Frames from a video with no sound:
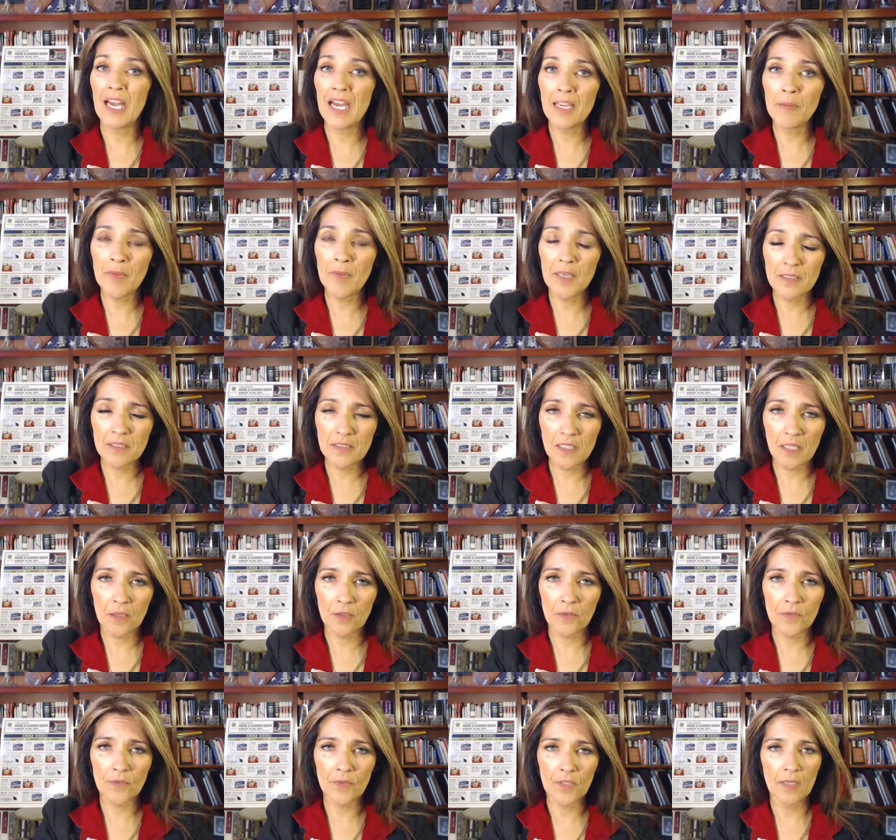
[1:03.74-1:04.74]
I
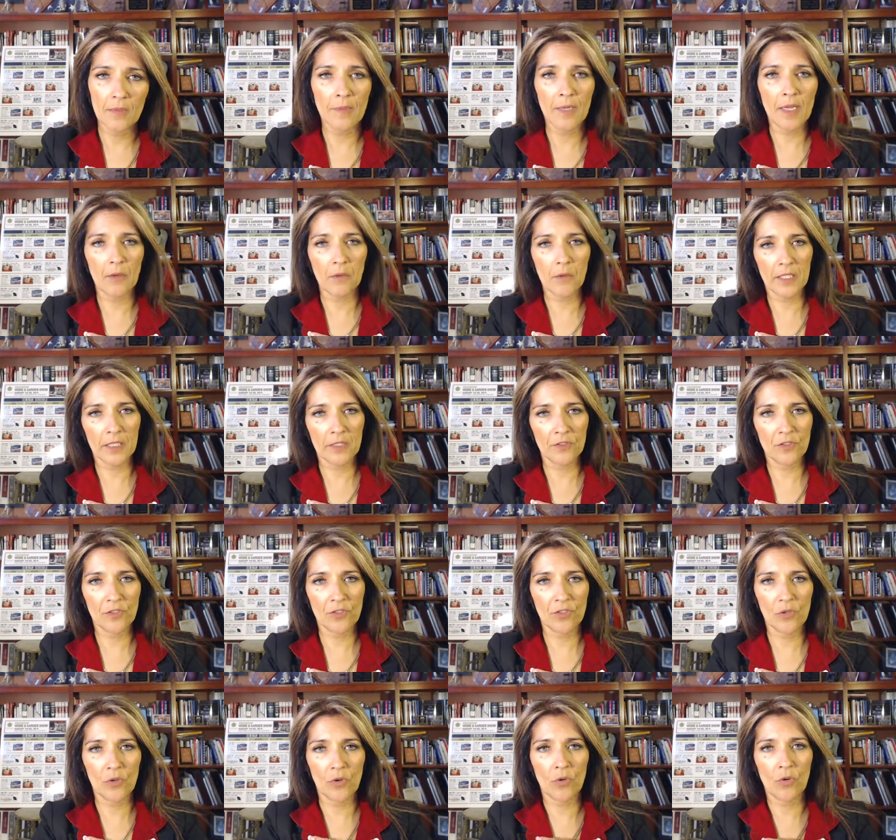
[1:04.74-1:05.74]
myself am not willing to
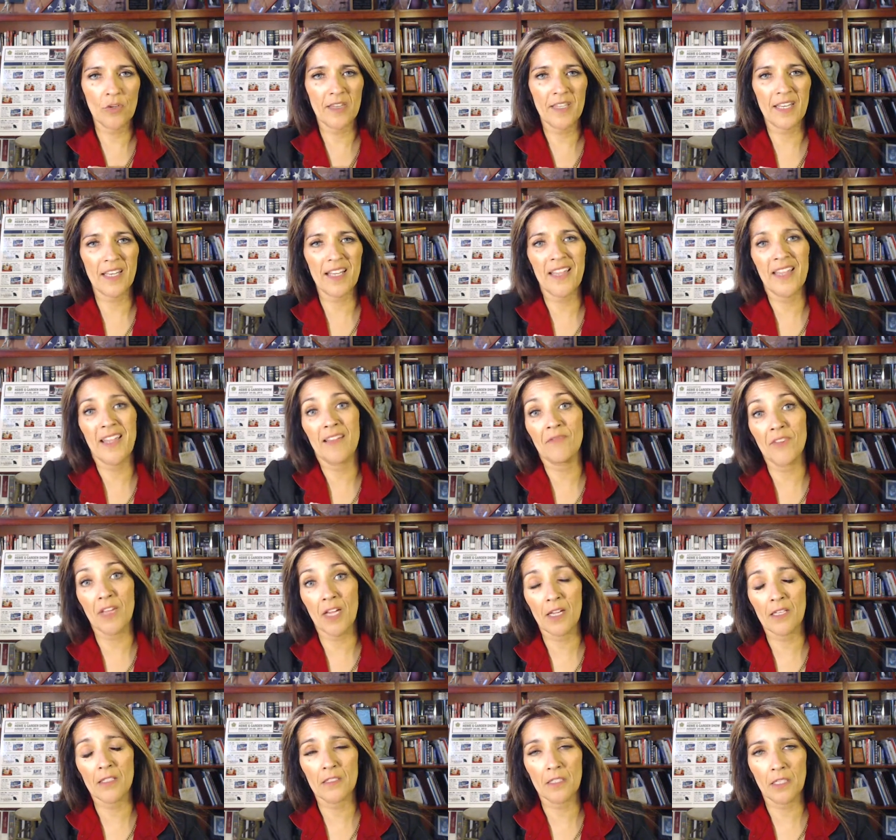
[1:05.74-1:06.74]
do or that I have
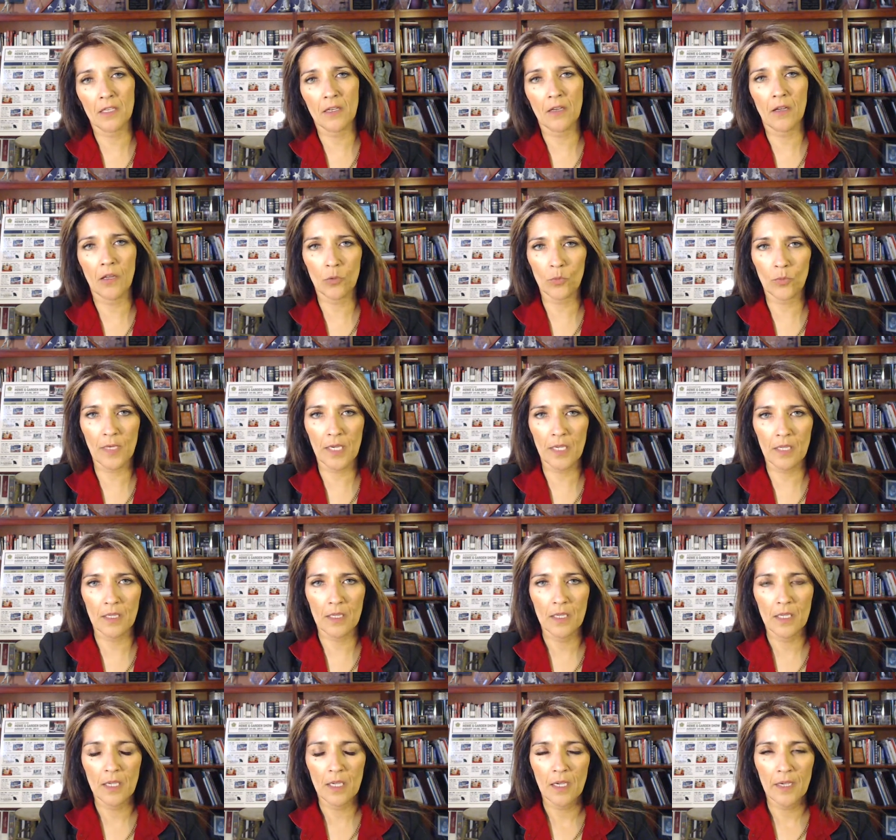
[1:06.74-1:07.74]
not done already.
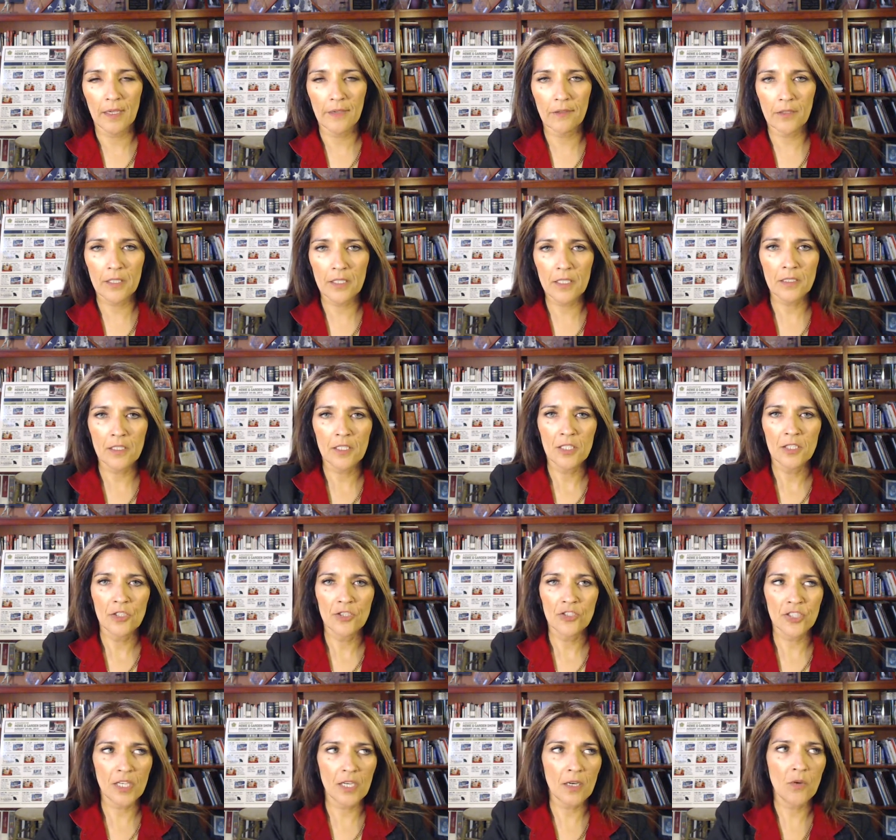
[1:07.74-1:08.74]
I only
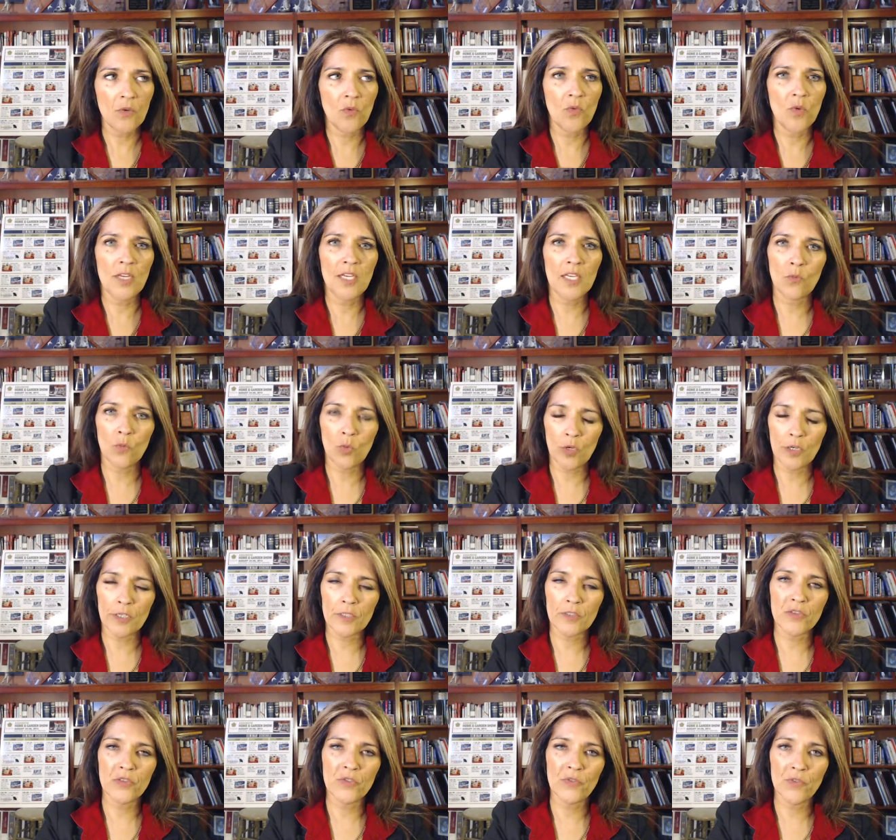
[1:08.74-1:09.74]
share what
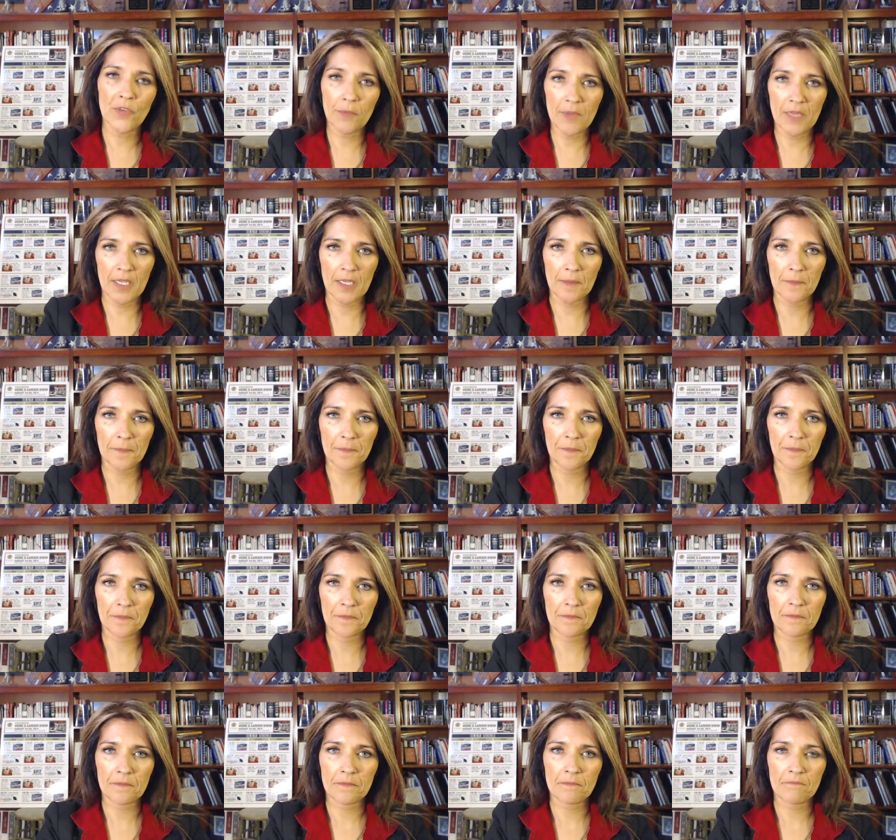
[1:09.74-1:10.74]
works for me.
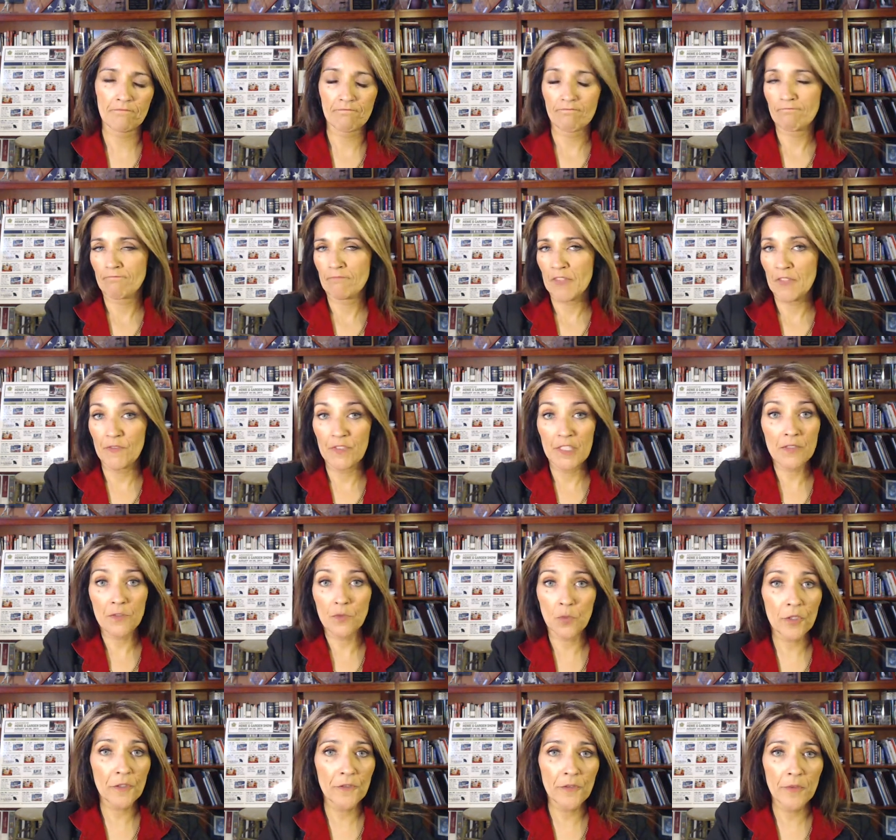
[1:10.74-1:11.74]
If it
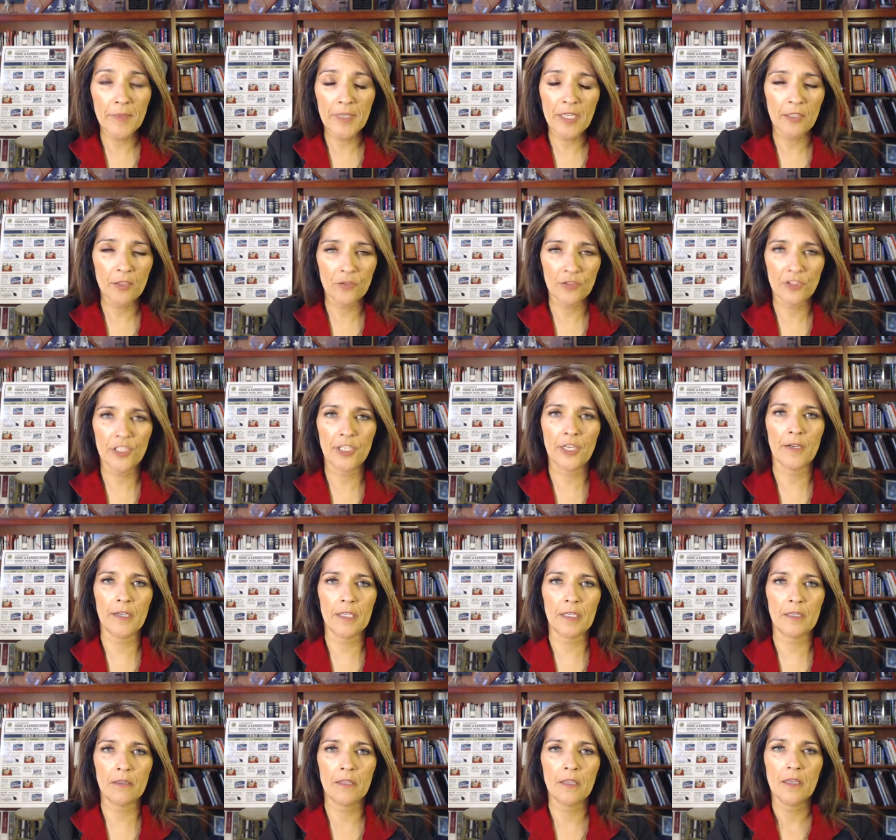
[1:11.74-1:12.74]
doesn't work for me, I don't share
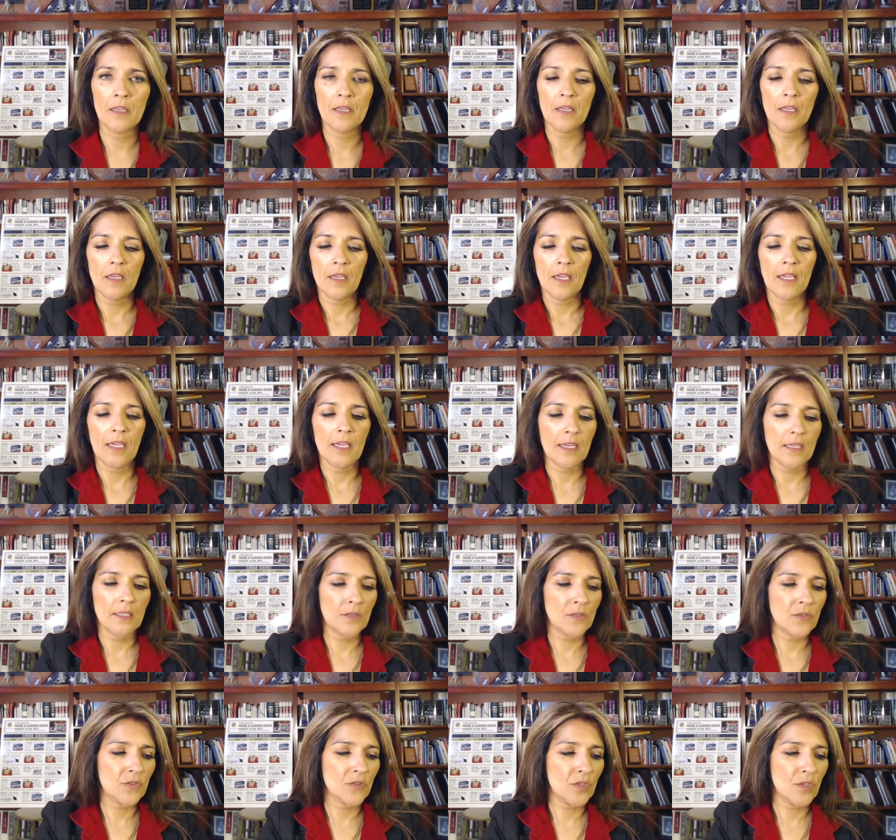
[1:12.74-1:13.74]
it.
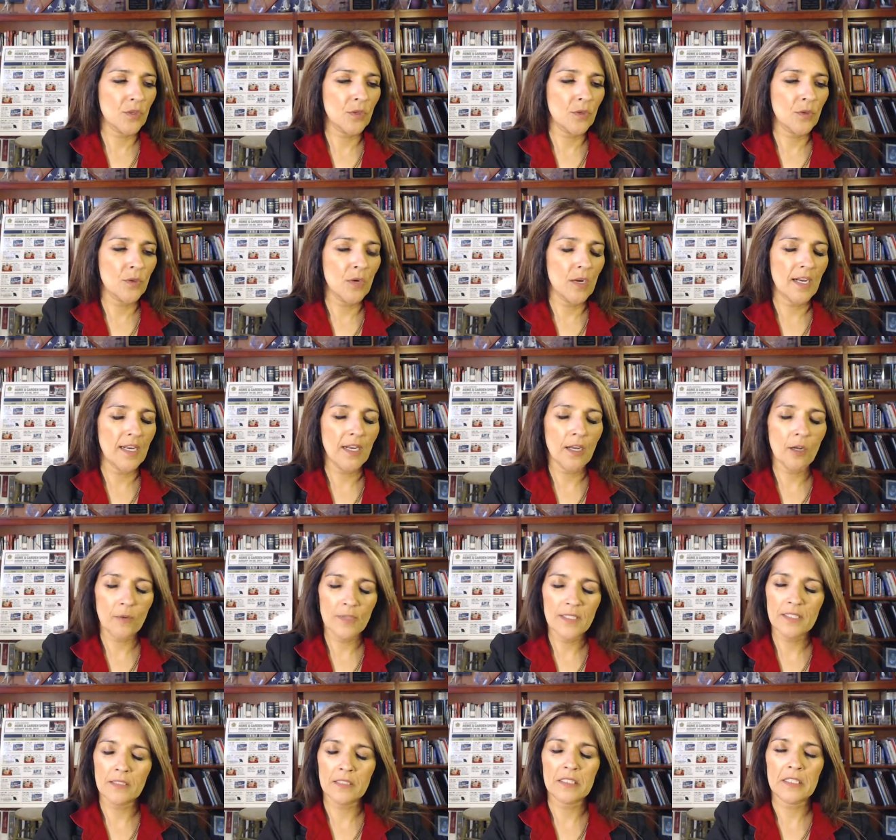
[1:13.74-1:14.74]
And so I
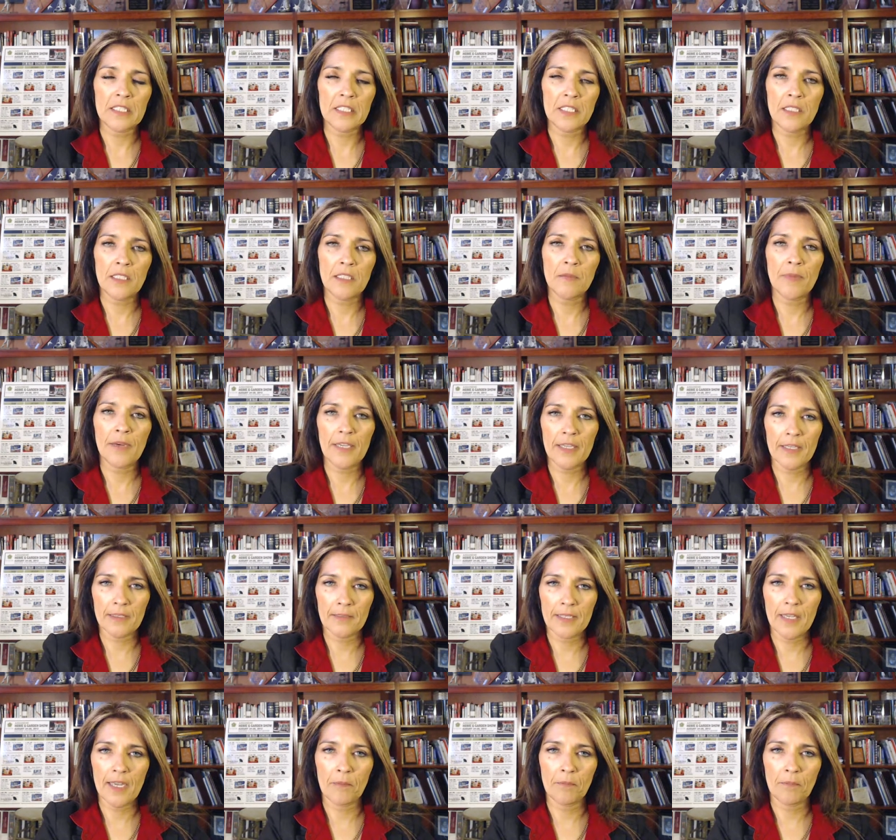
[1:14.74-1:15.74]
always lead by
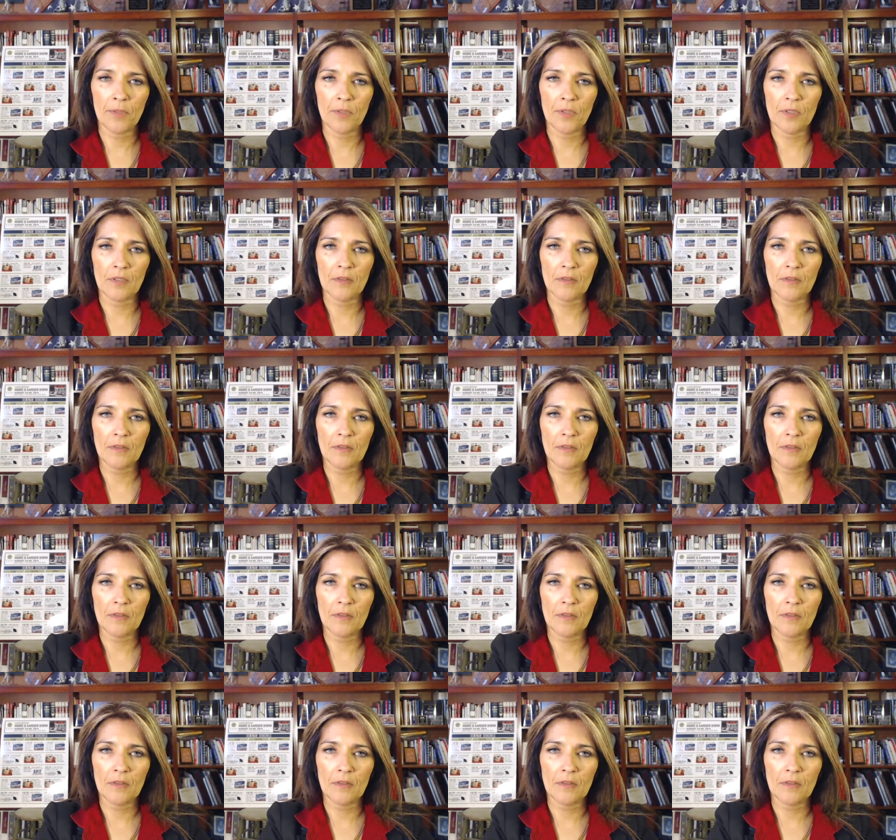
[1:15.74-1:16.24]
example.